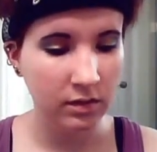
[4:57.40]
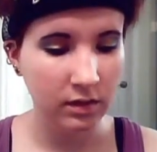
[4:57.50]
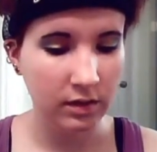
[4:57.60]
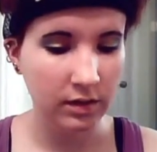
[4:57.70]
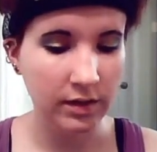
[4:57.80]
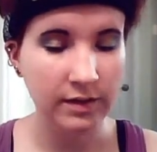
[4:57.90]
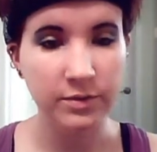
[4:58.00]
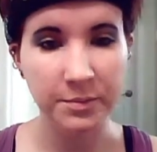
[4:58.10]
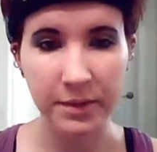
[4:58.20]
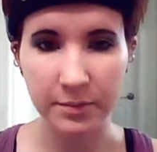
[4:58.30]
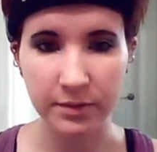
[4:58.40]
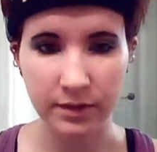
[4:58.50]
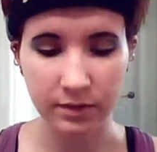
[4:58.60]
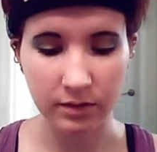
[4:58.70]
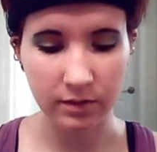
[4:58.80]
And I have the
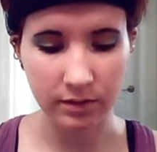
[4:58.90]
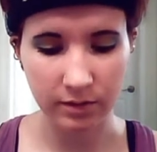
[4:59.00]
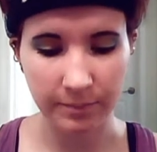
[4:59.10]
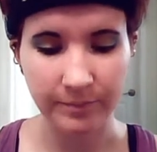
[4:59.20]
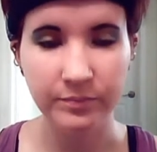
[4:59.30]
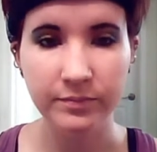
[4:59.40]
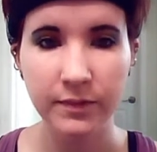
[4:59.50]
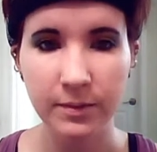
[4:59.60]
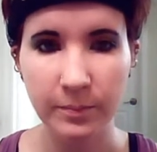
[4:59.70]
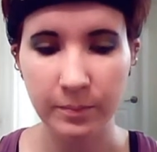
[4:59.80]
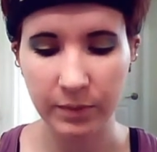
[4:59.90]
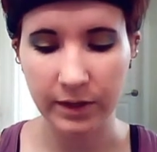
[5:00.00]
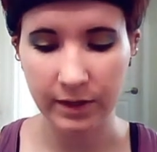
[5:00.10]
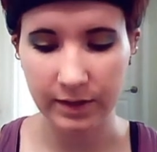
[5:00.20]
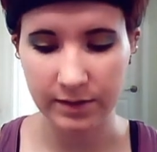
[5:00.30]
Maybelline, the
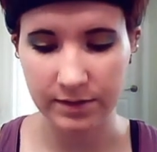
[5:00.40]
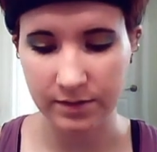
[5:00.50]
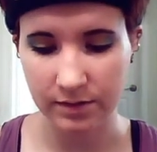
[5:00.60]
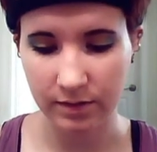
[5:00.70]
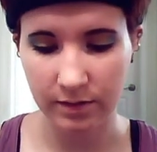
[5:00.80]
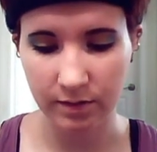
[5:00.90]
big eyes